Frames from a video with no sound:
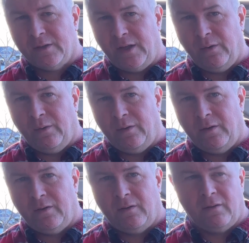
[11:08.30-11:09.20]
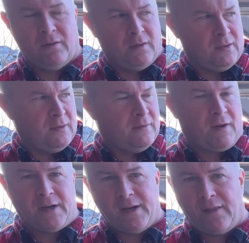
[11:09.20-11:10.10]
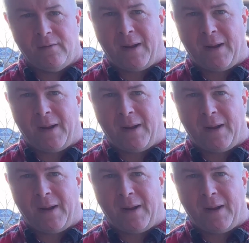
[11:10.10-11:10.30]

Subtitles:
a dude. Find another